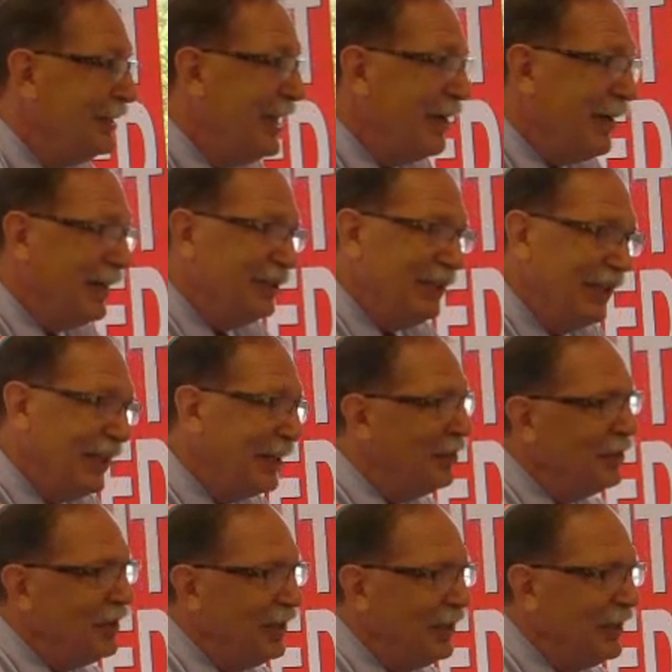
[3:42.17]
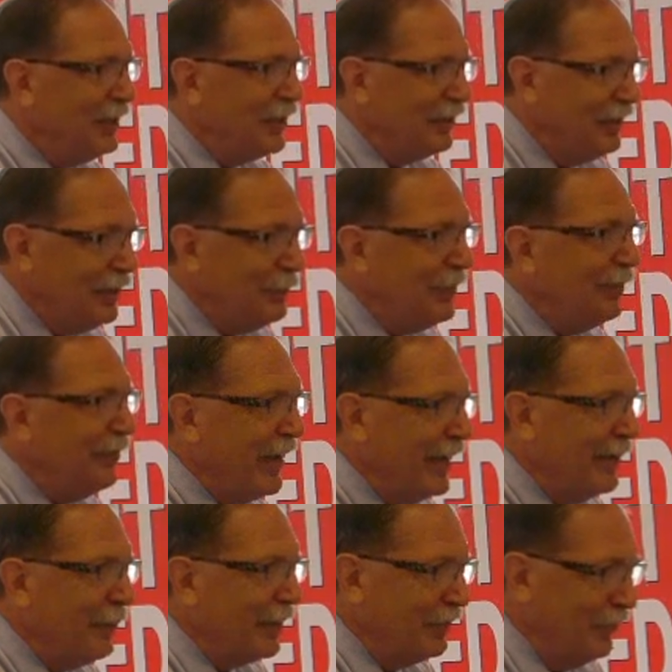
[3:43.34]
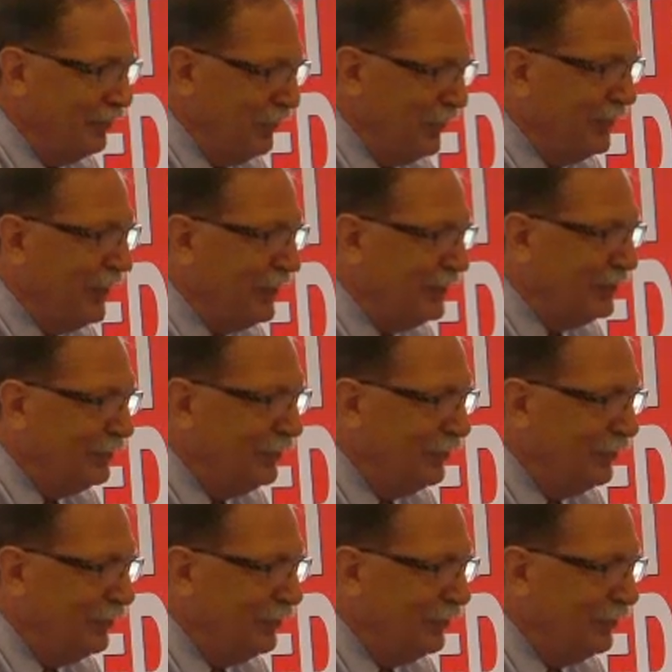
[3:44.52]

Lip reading: Now, I see like you're getting in a little bit of a hammock. You feel that?